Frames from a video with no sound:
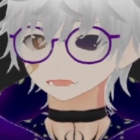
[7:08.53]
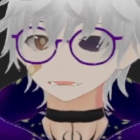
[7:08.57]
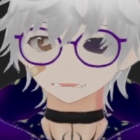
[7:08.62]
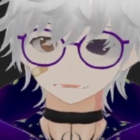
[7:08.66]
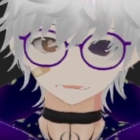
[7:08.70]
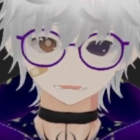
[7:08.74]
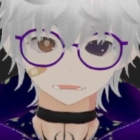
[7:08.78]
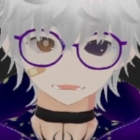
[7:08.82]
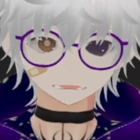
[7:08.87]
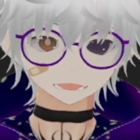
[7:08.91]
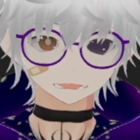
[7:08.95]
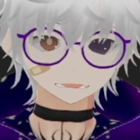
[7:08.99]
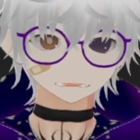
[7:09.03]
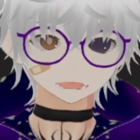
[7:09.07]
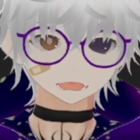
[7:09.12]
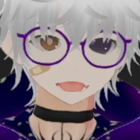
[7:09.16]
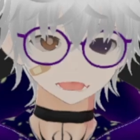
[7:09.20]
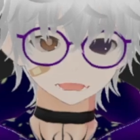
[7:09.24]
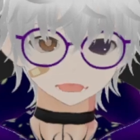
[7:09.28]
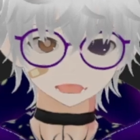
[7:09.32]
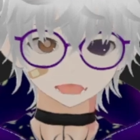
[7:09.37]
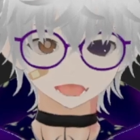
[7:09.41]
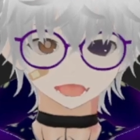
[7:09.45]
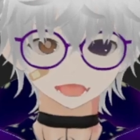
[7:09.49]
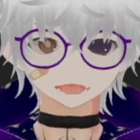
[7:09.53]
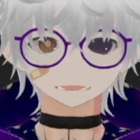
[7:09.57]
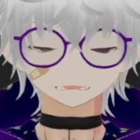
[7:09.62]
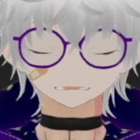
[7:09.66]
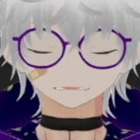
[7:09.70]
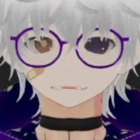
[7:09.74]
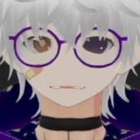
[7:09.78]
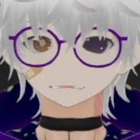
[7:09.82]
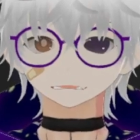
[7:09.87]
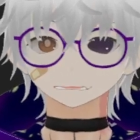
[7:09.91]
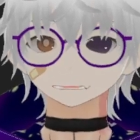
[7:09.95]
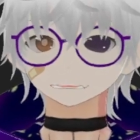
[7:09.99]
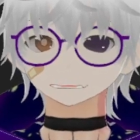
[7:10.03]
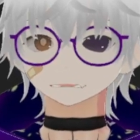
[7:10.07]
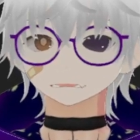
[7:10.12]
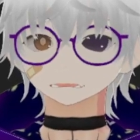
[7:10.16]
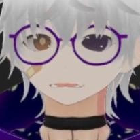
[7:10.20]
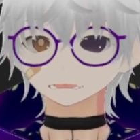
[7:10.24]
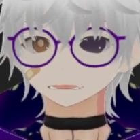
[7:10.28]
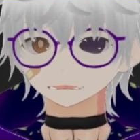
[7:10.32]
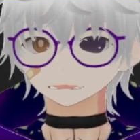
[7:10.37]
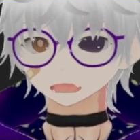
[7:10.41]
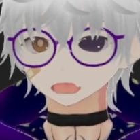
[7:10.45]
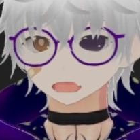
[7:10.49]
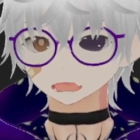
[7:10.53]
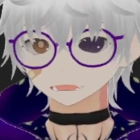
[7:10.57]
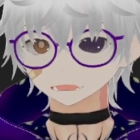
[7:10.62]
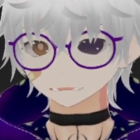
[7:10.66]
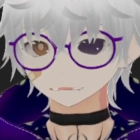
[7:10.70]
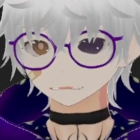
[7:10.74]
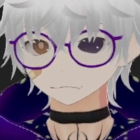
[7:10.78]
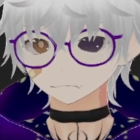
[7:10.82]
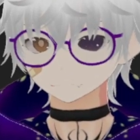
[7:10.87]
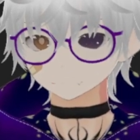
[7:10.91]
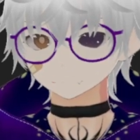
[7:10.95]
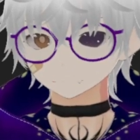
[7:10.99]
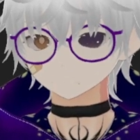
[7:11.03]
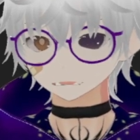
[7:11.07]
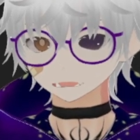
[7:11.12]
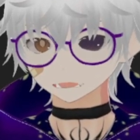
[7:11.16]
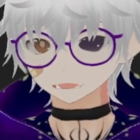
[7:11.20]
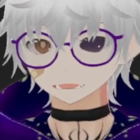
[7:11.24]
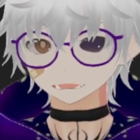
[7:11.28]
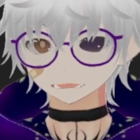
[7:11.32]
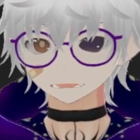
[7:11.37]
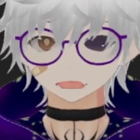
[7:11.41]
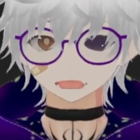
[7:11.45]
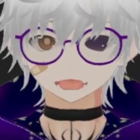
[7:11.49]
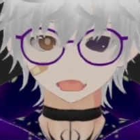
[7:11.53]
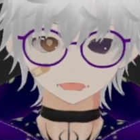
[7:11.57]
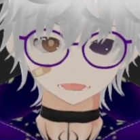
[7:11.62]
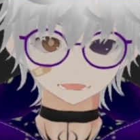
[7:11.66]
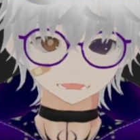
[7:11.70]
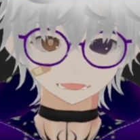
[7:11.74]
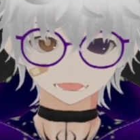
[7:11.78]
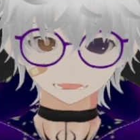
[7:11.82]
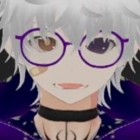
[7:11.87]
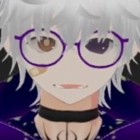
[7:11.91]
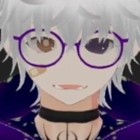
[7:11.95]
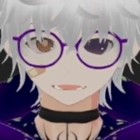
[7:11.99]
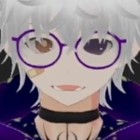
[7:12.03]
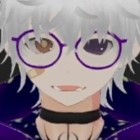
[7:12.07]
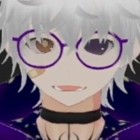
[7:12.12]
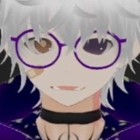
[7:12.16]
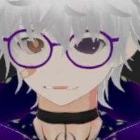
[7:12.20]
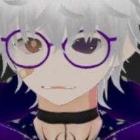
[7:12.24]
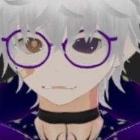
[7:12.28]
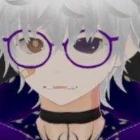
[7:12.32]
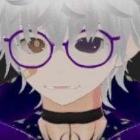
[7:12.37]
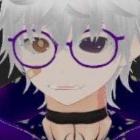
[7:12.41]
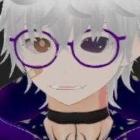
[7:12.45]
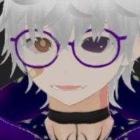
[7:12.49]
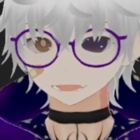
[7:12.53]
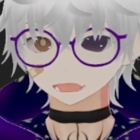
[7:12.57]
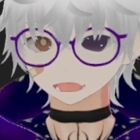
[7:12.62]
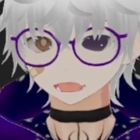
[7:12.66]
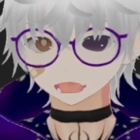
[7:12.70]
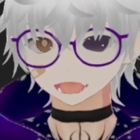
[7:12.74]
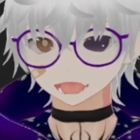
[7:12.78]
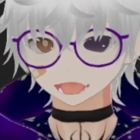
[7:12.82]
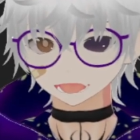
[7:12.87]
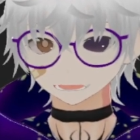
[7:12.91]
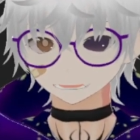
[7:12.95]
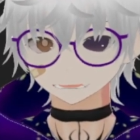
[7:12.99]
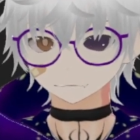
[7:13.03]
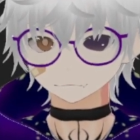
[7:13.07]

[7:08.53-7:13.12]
reason, but my favorite of the .exe family.